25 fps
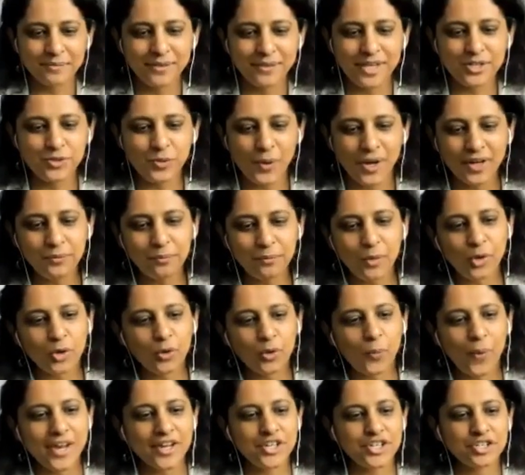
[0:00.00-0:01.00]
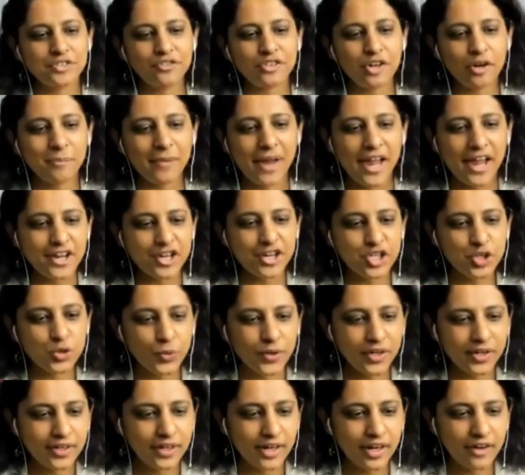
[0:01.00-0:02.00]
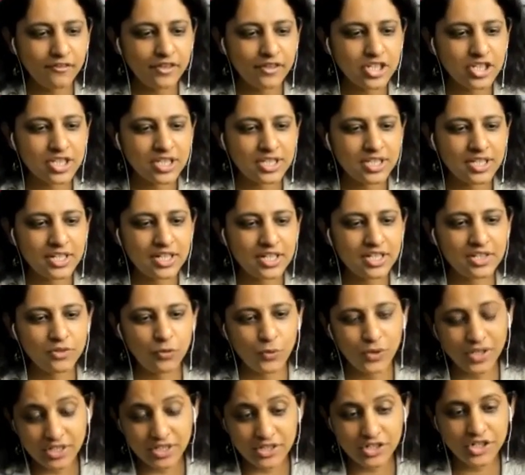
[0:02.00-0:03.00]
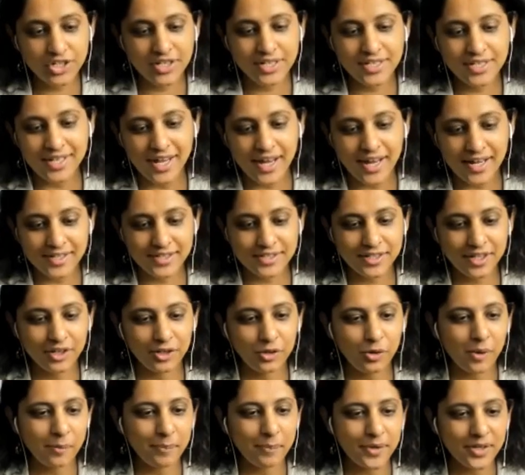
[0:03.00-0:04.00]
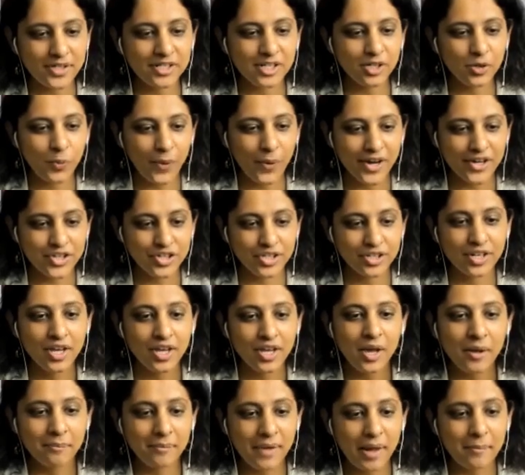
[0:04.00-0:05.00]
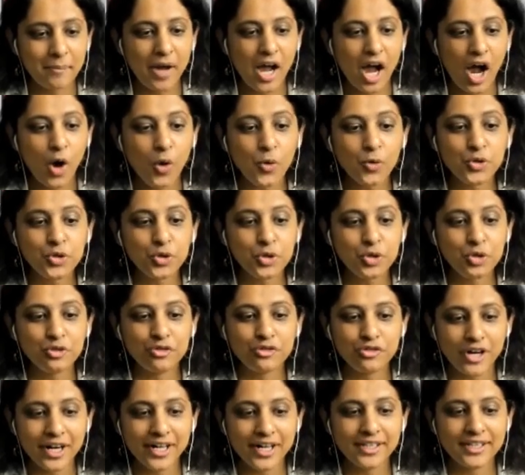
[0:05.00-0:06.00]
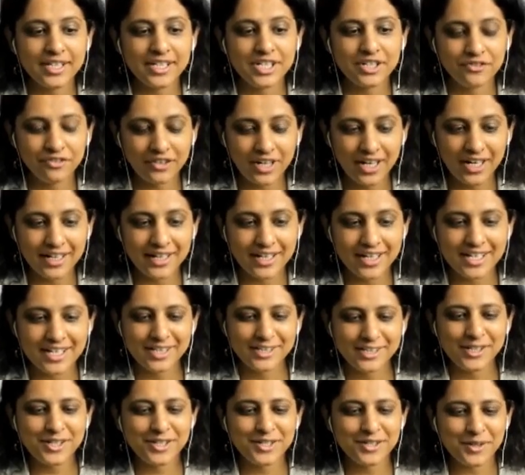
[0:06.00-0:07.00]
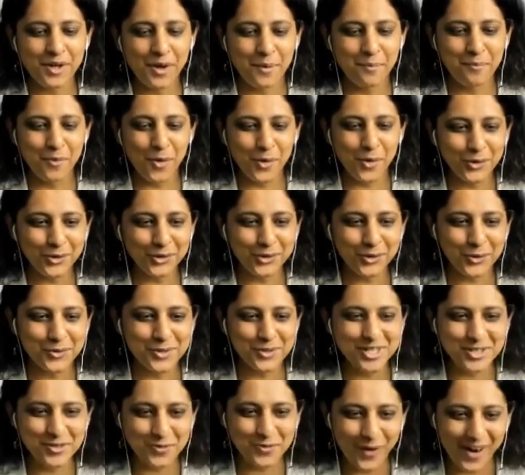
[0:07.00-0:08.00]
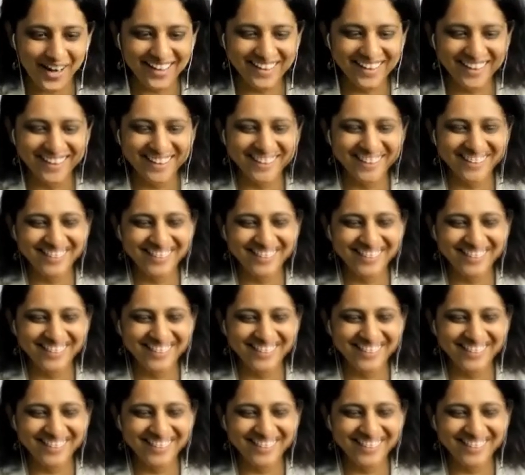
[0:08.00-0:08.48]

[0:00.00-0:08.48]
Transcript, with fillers: There's one more question from Ashwarya, which she's asking you a personal question. Ma'am, how do you find this field? Is this a monotonous one?